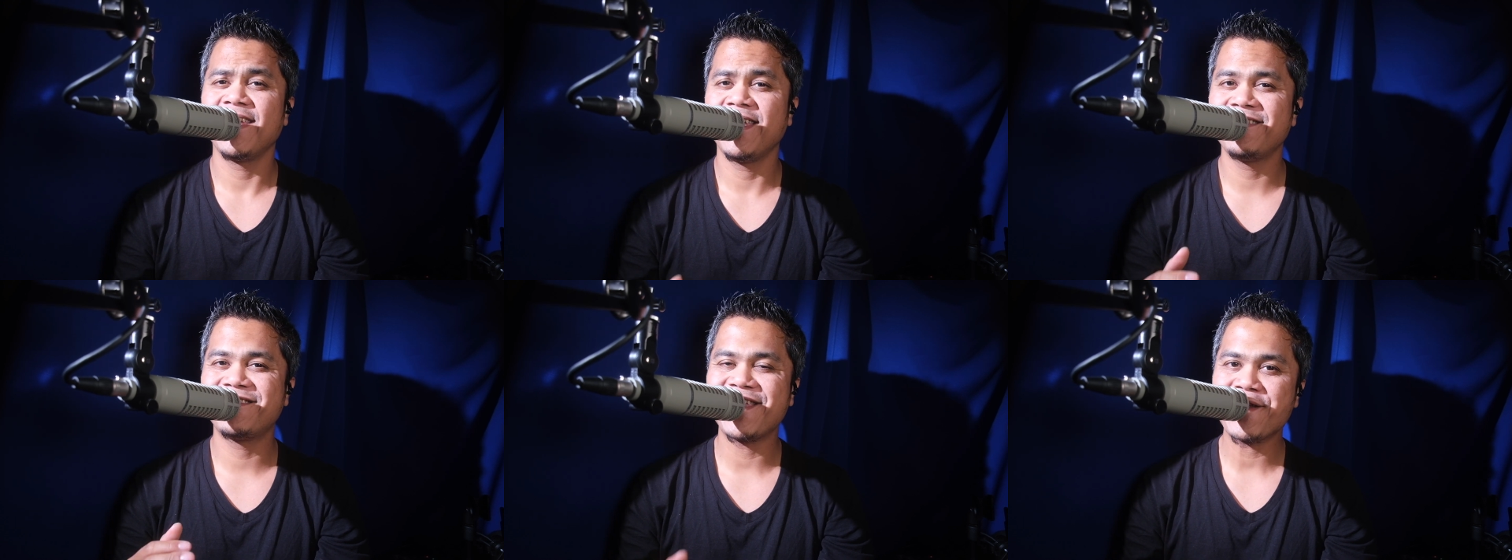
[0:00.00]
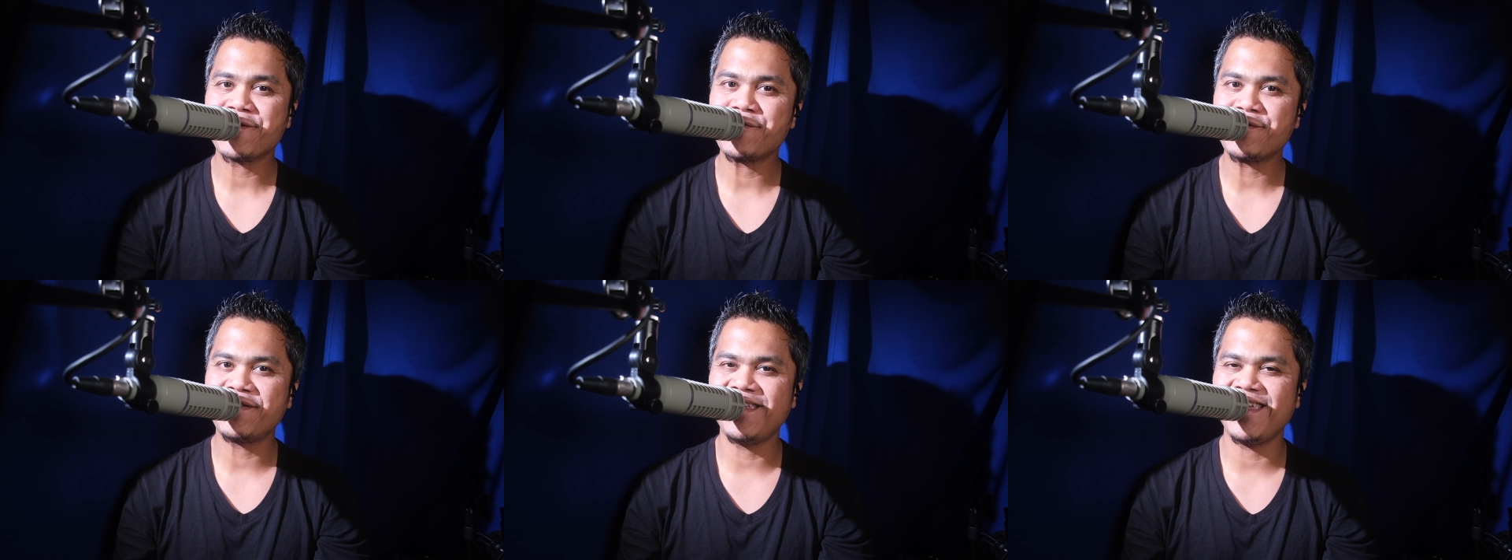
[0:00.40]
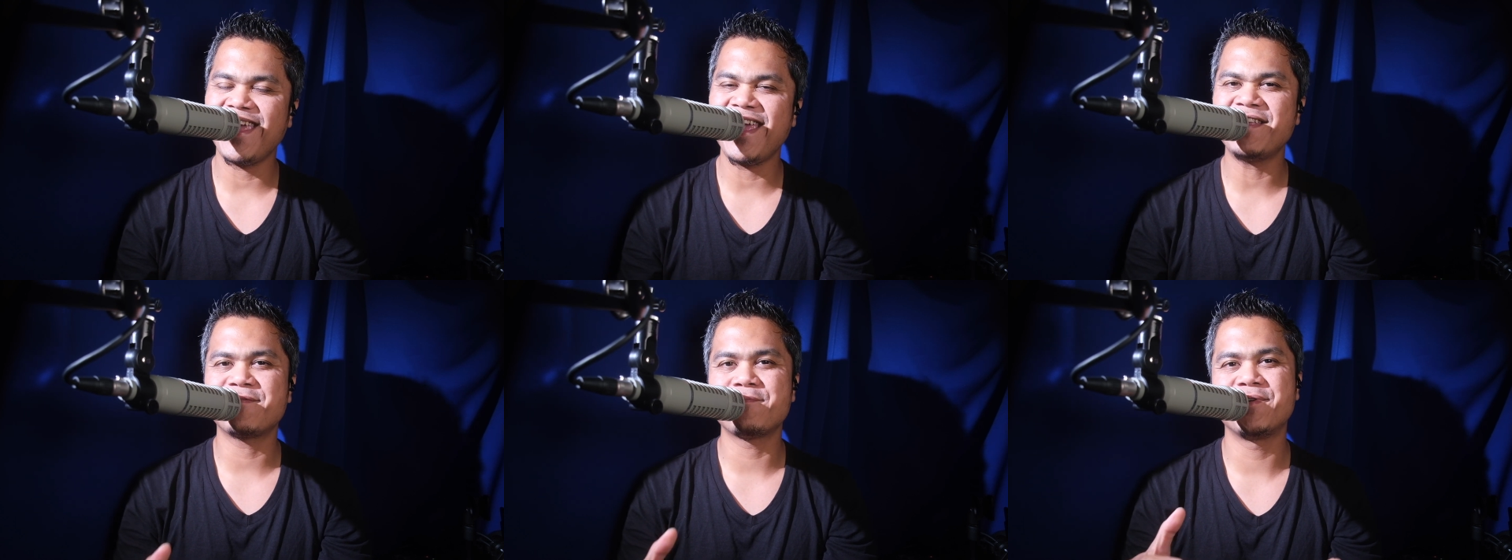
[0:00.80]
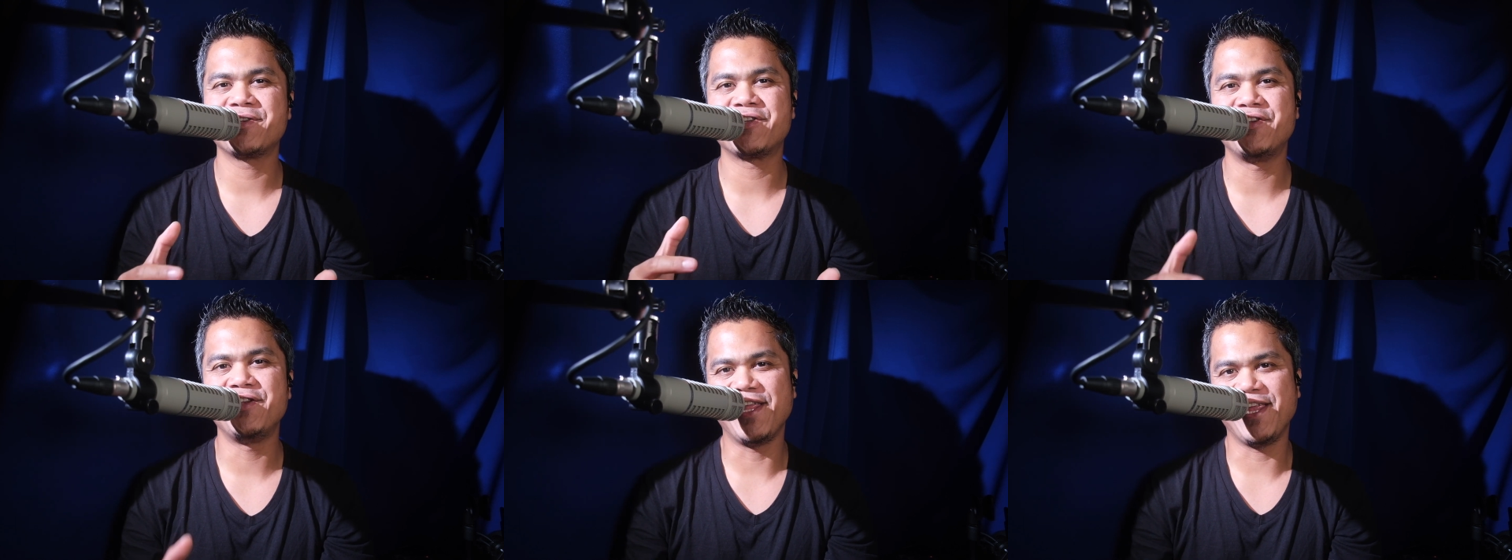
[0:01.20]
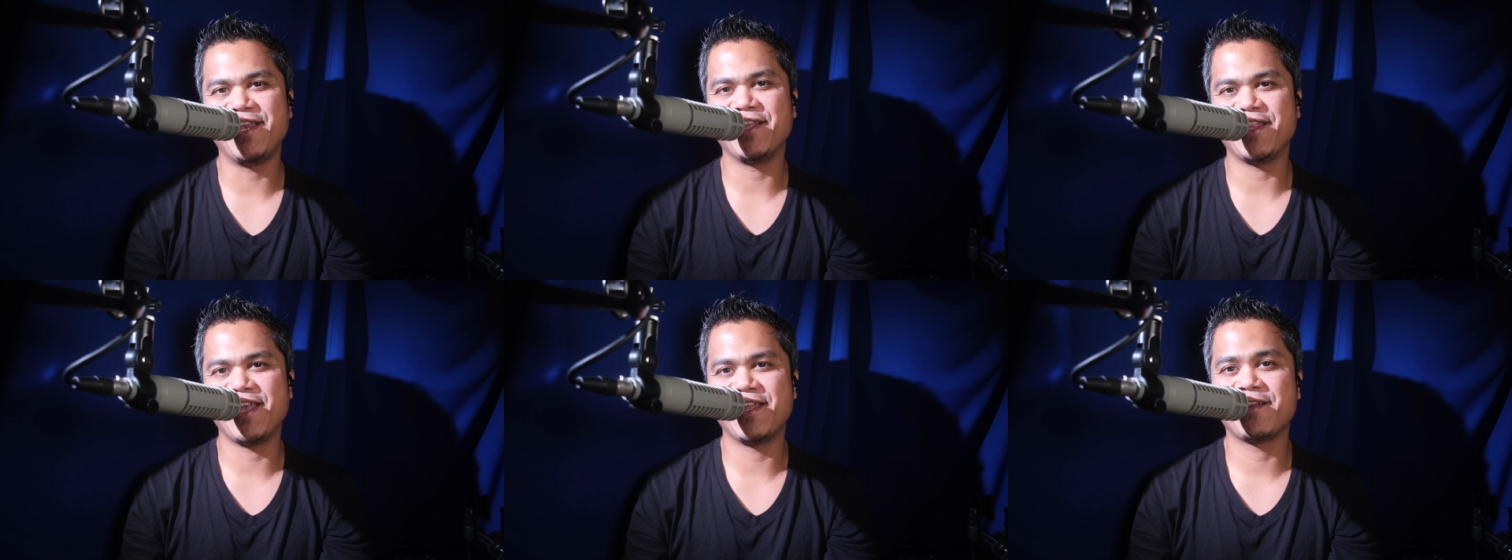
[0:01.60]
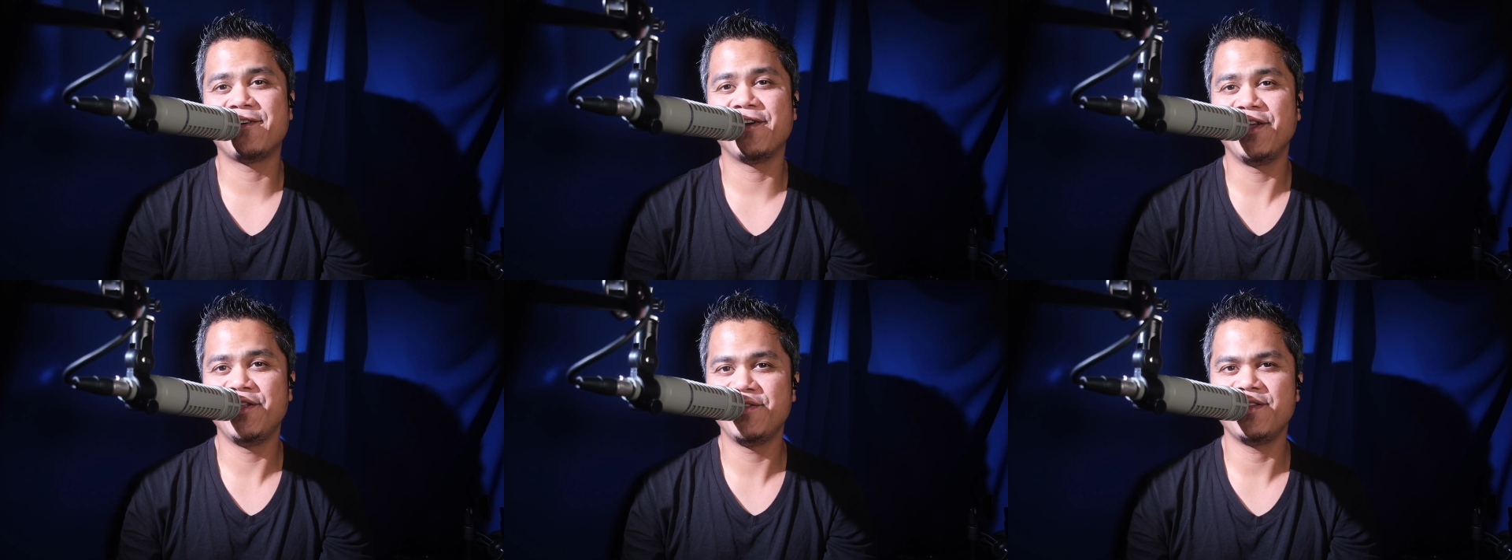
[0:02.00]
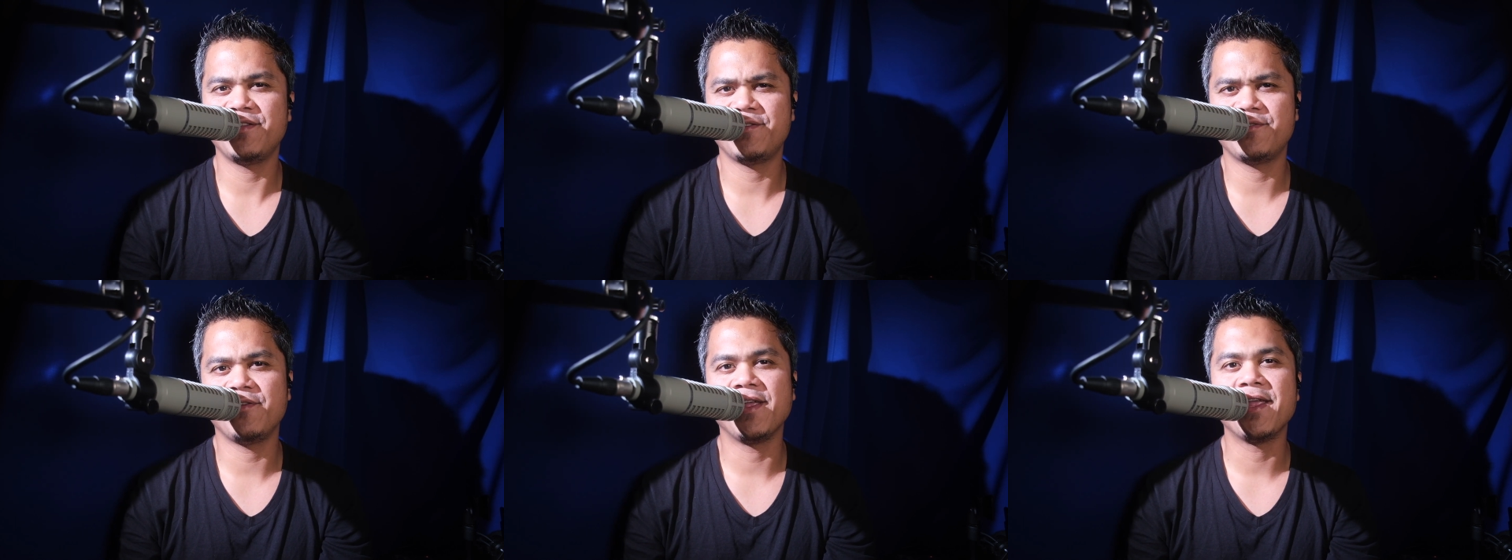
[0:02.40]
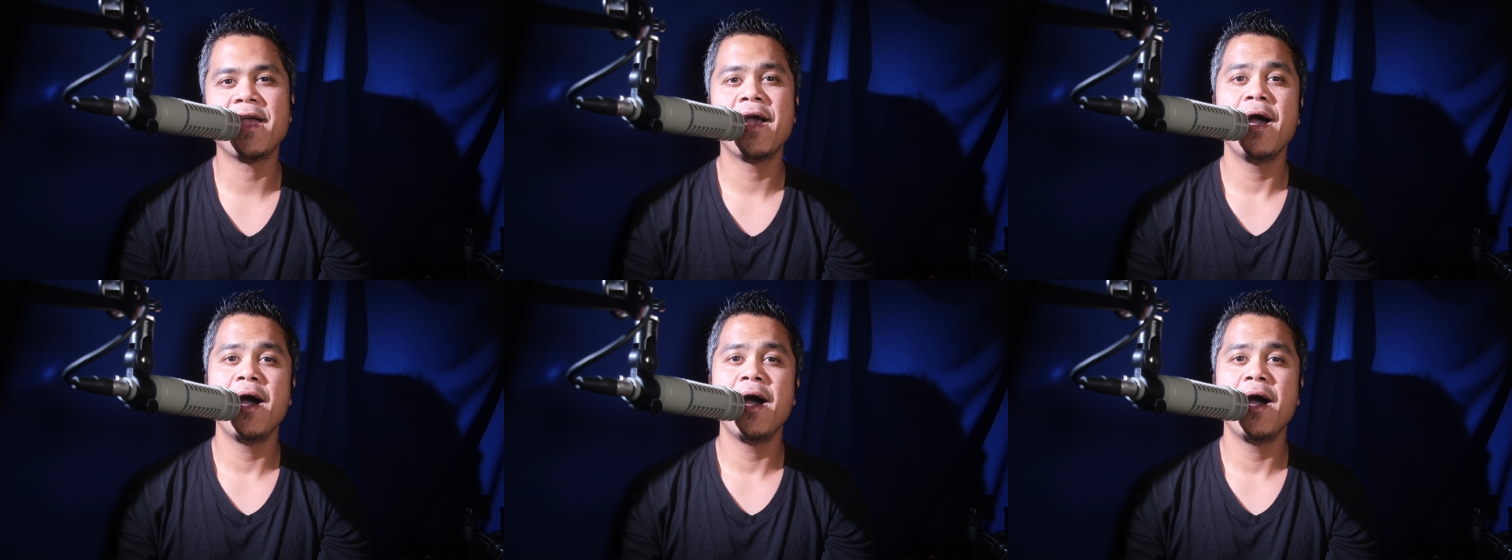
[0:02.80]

Integrity is much needed in our industry.